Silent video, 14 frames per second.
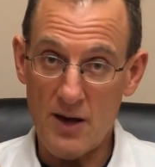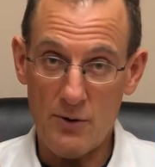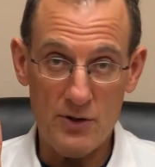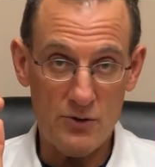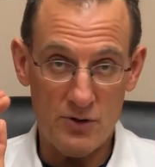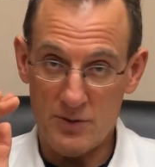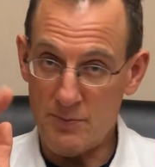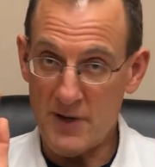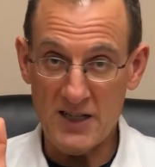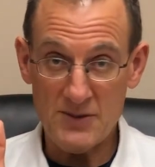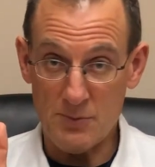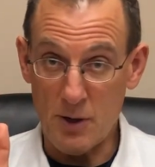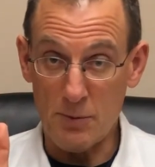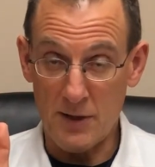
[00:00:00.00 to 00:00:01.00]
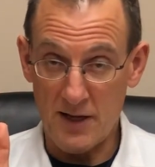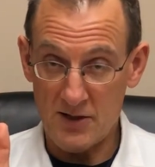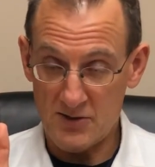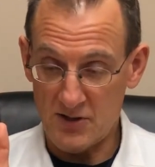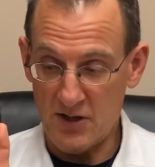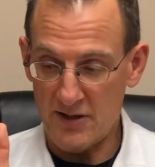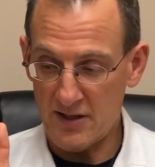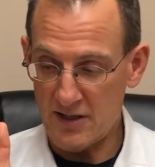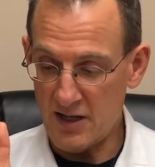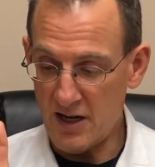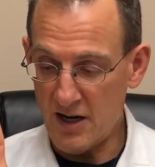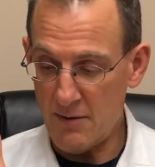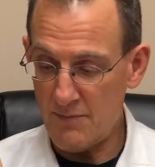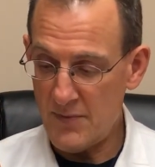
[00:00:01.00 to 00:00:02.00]
We do it to baseball players all the
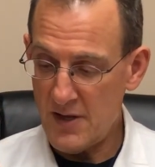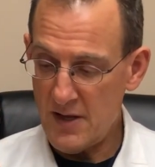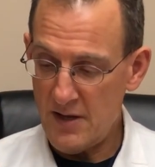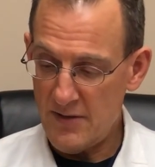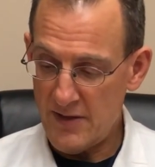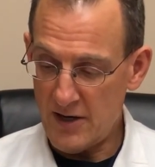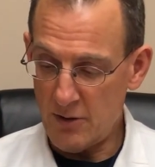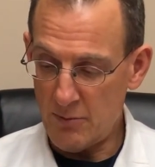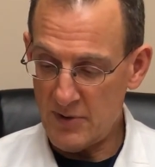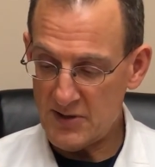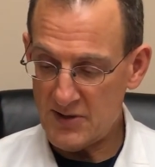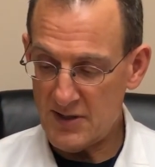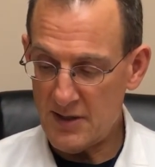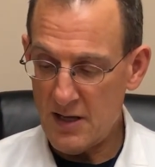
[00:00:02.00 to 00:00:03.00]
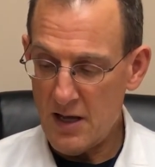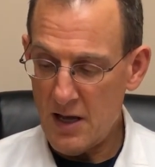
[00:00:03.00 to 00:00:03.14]
time. They don't miss it.